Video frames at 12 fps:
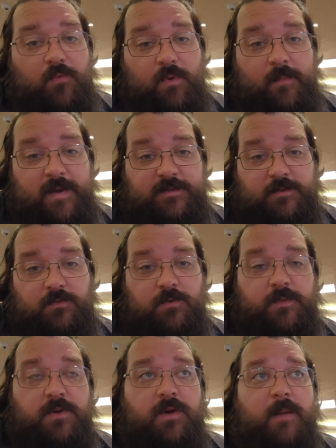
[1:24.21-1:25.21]
went back to the
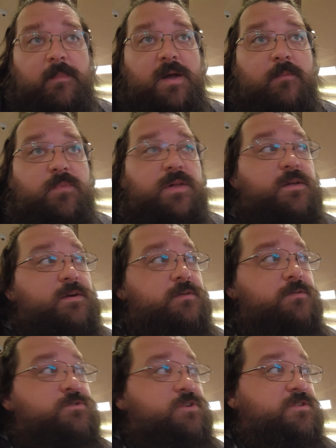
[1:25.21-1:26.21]
room and grabbed my umbrella
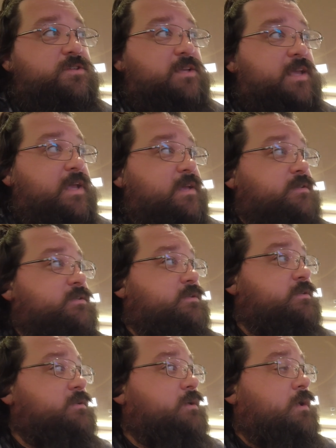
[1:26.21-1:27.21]
just in case.
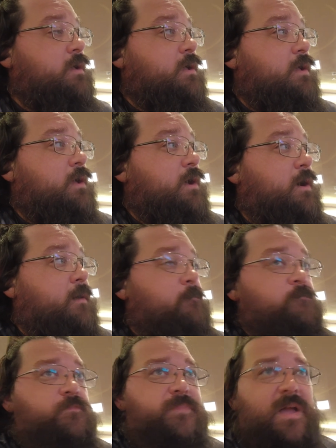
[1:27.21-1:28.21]
I
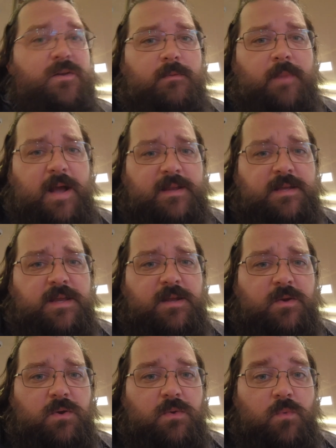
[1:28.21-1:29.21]
don't mind
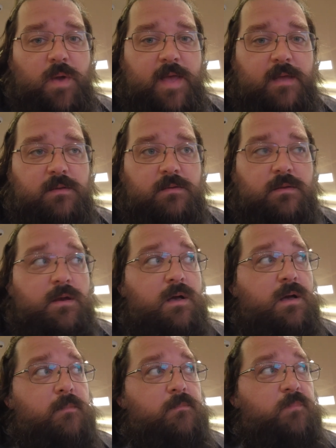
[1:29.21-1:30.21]
getting wet,
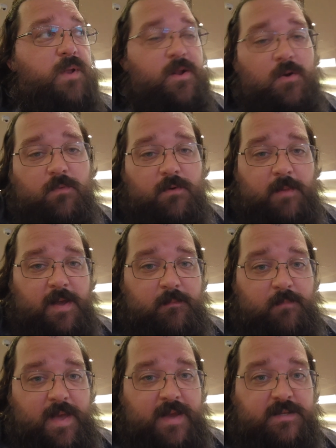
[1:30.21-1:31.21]
but I don't want my
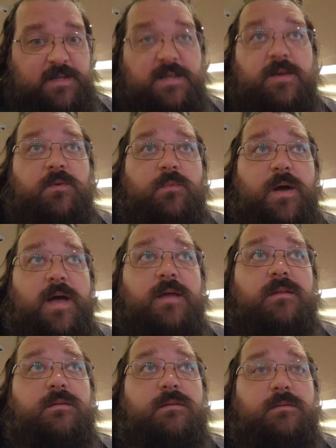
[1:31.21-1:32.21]
bag to get wet.
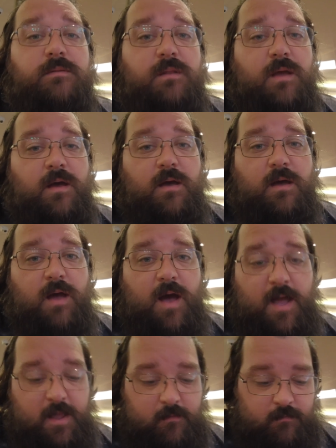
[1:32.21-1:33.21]

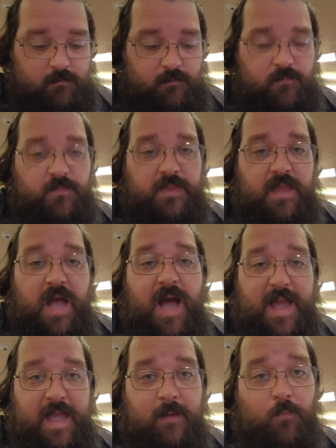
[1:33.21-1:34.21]
I
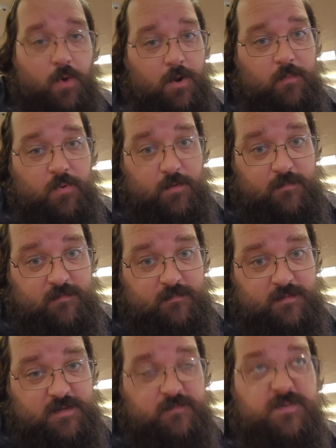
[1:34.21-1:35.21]
am waterproof,
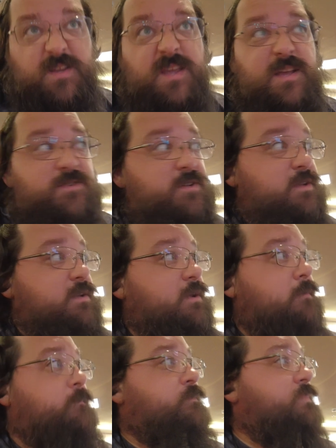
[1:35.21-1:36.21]
in case you didn't know.